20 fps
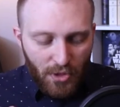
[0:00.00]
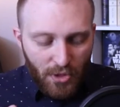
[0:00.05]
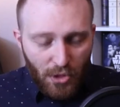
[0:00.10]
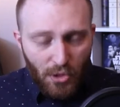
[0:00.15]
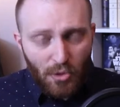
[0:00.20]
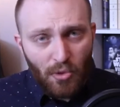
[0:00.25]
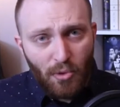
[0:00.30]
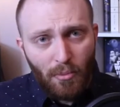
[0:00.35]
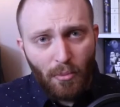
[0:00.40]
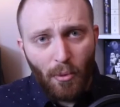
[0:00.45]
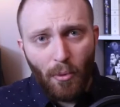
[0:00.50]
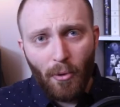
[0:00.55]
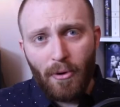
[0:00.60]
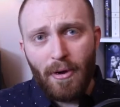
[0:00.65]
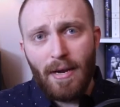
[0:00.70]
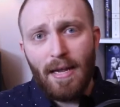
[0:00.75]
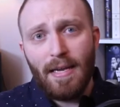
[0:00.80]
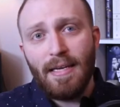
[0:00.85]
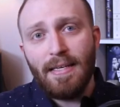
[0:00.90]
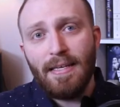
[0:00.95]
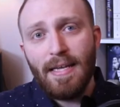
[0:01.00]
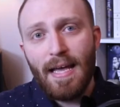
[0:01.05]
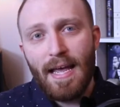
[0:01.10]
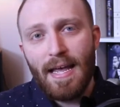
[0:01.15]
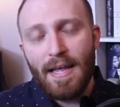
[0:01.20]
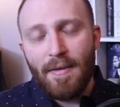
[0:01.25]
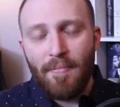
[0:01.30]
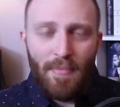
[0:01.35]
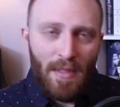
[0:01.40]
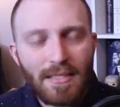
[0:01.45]
do more in a
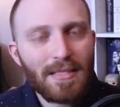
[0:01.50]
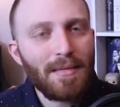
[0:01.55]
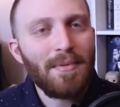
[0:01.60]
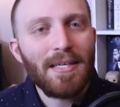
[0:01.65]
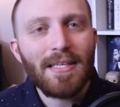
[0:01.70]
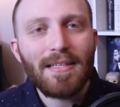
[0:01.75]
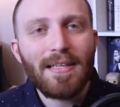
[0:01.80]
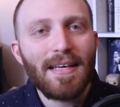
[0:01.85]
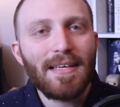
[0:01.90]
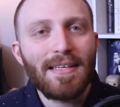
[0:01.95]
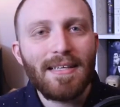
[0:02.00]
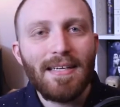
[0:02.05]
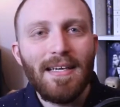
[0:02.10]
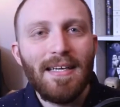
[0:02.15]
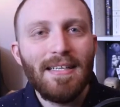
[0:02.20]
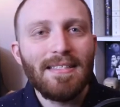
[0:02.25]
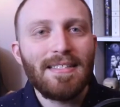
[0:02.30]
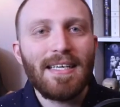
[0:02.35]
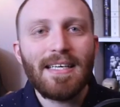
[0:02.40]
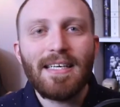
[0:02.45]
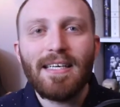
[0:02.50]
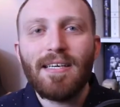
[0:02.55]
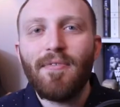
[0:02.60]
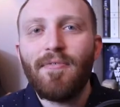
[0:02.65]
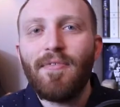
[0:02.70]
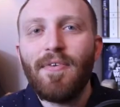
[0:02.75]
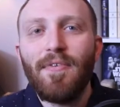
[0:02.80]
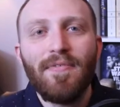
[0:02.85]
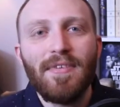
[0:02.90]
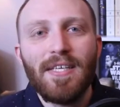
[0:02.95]
day. Something like taking
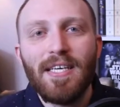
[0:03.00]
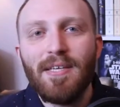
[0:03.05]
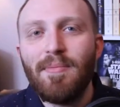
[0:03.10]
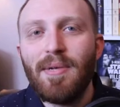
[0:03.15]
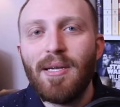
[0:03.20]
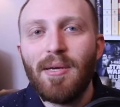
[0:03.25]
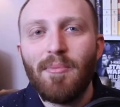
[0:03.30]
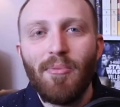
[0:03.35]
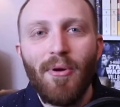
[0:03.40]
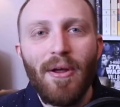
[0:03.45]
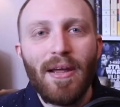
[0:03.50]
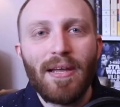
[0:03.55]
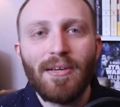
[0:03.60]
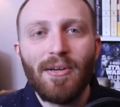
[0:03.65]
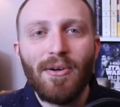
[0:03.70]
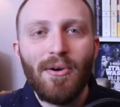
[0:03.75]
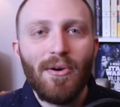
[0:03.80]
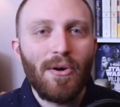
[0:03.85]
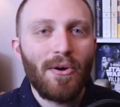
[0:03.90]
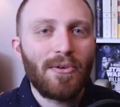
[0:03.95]
a 15-minute break